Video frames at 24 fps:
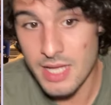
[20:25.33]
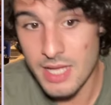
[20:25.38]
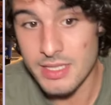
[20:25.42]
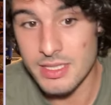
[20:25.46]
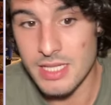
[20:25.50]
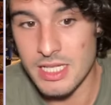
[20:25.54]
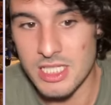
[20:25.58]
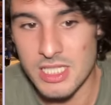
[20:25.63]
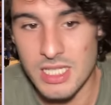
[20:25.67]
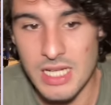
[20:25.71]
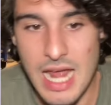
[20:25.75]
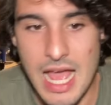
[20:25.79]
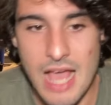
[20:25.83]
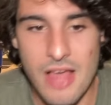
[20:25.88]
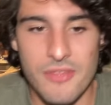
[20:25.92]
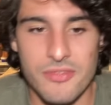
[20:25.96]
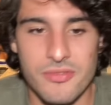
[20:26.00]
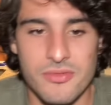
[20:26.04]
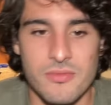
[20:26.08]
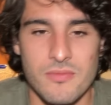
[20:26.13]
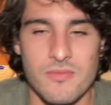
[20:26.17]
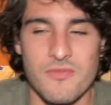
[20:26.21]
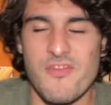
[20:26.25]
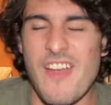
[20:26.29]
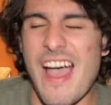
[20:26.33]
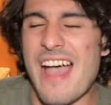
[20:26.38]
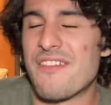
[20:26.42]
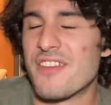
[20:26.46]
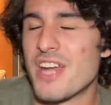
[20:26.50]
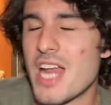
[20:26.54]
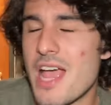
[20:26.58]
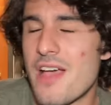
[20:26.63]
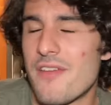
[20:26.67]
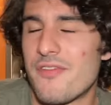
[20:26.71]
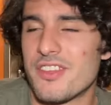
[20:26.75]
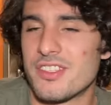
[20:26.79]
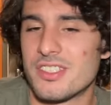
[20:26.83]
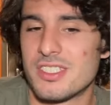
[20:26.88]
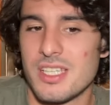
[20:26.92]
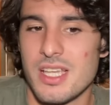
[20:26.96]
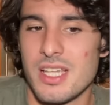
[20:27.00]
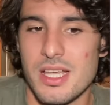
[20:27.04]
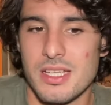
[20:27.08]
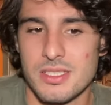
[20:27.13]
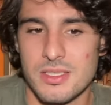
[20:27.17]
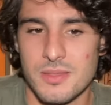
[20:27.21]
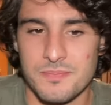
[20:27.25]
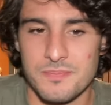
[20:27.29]
Dishing out 5.5
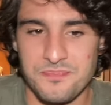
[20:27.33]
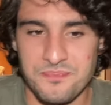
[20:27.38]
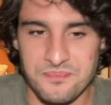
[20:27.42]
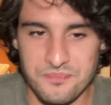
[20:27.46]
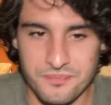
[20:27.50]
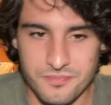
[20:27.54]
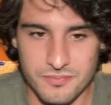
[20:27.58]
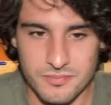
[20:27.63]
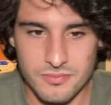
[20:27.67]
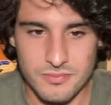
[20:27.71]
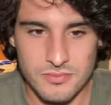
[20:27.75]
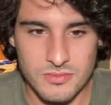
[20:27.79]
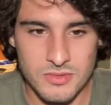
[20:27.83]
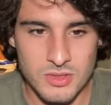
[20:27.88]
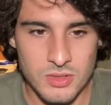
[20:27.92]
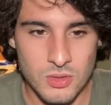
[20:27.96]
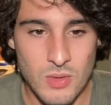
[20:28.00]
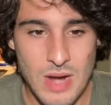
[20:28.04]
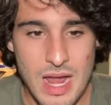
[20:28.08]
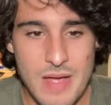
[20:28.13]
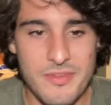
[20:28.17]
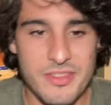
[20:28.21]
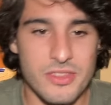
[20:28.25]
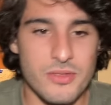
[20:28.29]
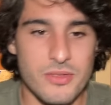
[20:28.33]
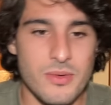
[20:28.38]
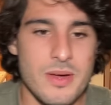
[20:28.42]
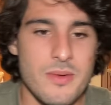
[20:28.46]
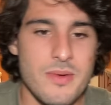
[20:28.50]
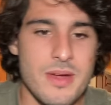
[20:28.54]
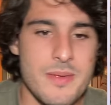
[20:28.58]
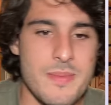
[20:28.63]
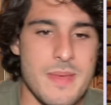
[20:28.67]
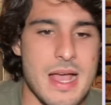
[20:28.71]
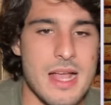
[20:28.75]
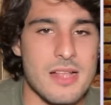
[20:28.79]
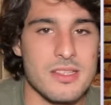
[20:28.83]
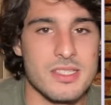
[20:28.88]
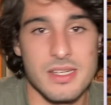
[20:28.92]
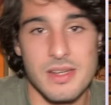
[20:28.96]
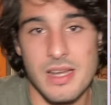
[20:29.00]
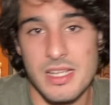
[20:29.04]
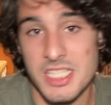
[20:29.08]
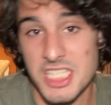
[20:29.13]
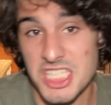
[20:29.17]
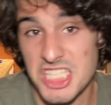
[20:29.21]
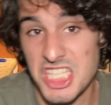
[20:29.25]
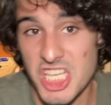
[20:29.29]
assists, grabbing 3 rebounds
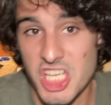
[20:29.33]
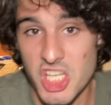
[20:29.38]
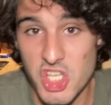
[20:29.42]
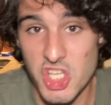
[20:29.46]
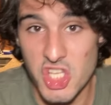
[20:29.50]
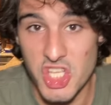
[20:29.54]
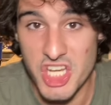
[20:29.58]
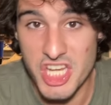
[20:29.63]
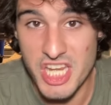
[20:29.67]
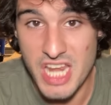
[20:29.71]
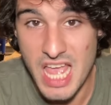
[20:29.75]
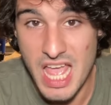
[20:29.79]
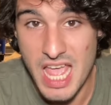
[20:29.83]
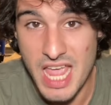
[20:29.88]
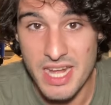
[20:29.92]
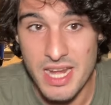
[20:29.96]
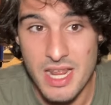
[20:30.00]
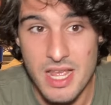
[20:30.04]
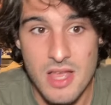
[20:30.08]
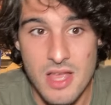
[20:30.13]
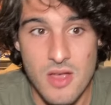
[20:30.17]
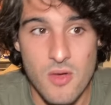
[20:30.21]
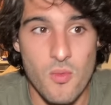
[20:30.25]
and a steal a night.